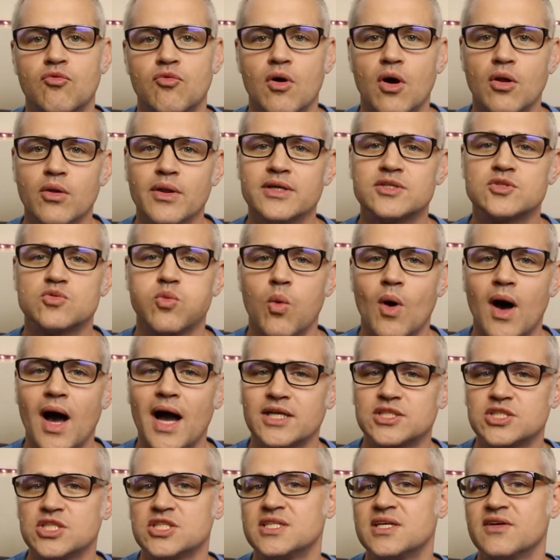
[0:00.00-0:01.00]
Rolex
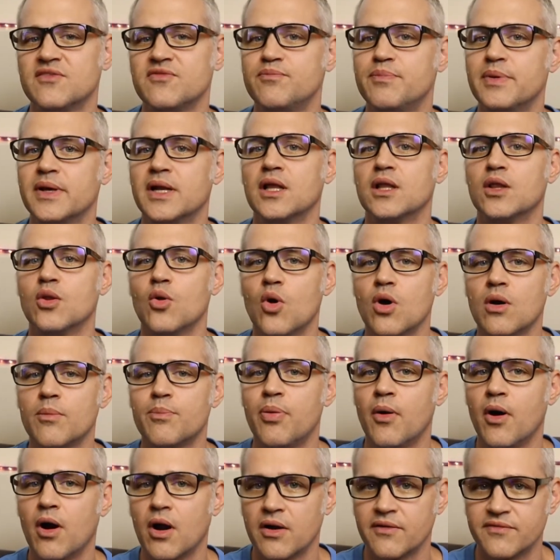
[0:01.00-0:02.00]
watches have been a
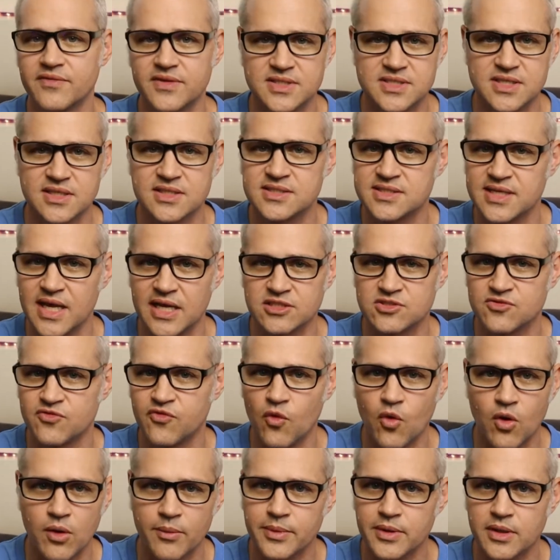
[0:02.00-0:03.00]
long part of the success
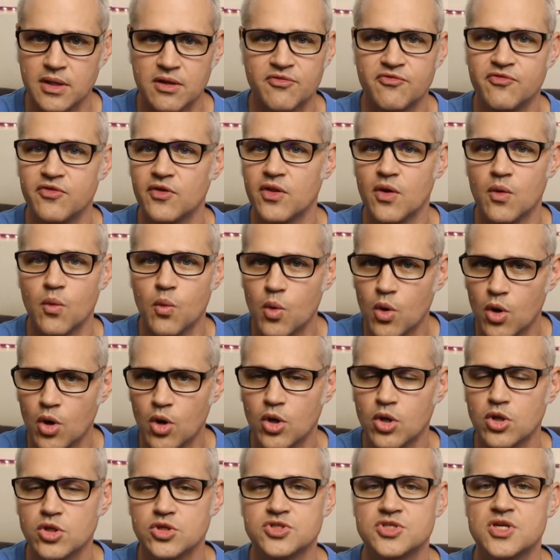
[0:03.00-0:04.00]
formula for the
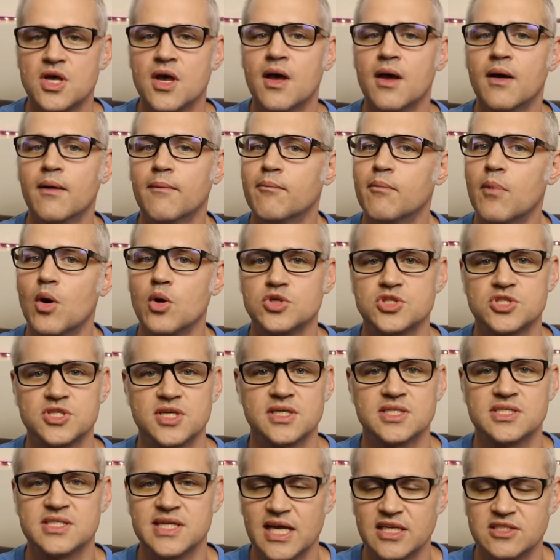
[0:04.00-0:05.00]
world's most
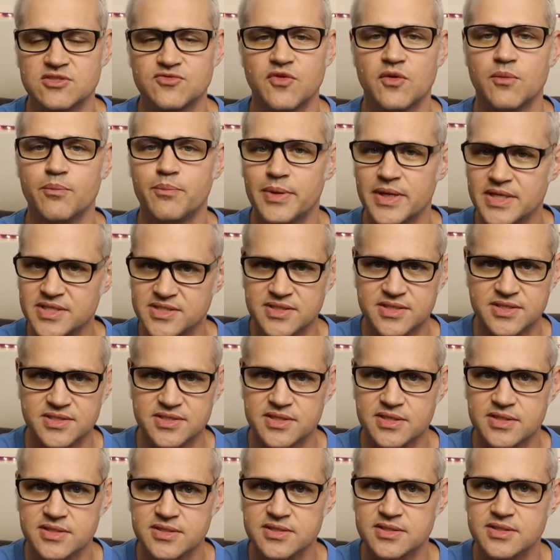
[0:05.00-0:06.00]
successful
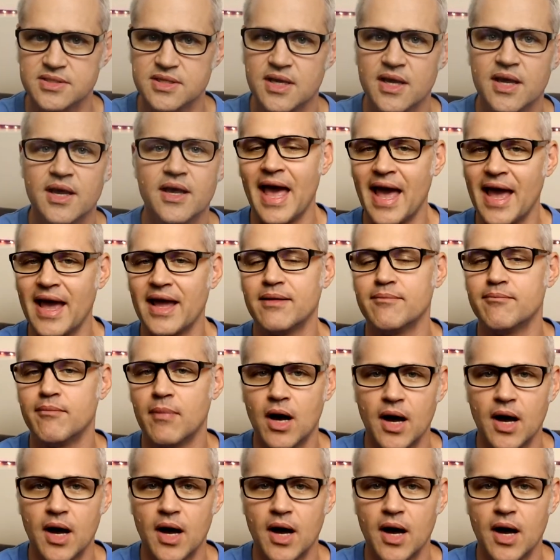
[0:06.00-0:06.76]
businesses and